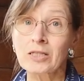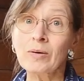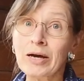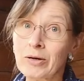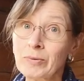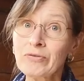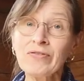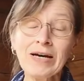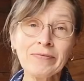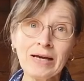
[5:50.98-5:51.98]
So I hope you
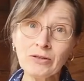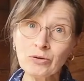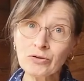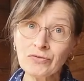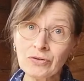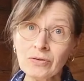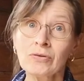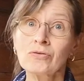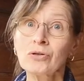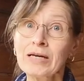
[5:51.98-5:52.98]
found that useful
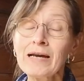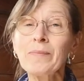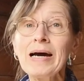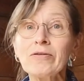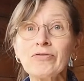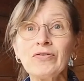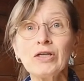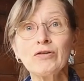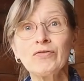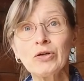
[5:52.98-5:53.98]
talking about the
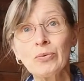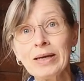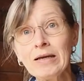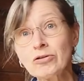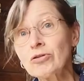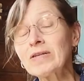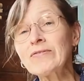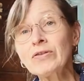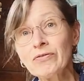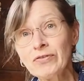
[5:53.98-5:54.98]
first few weeks or
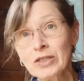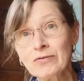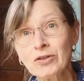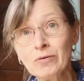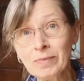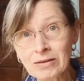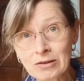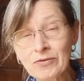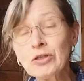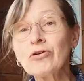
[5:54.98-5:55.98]
even the first few
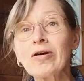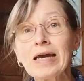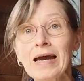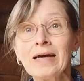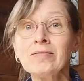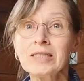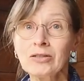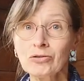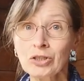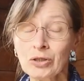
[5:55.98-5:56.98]
months for your greyhound
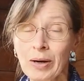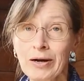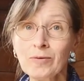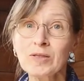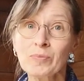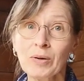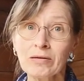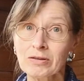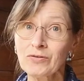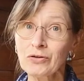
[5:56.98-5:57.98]
in your new home as
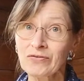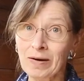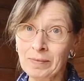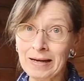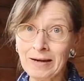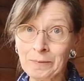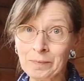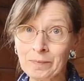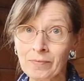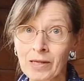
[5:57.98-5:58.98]
part of your family.
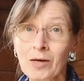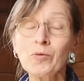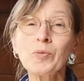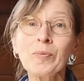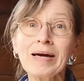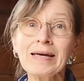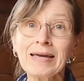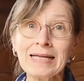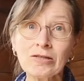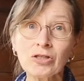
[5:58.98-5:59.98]
We'll be back
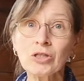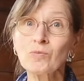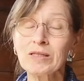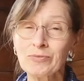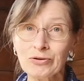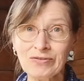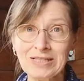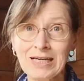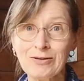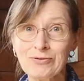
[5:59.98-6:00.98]
again soon with more
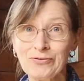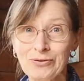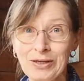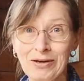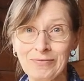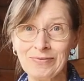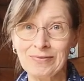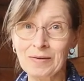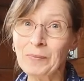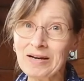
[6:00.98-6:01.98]
videos for you.
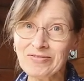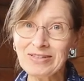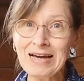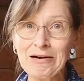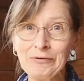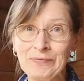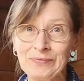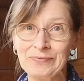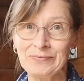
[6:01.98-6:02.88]
Bye for now.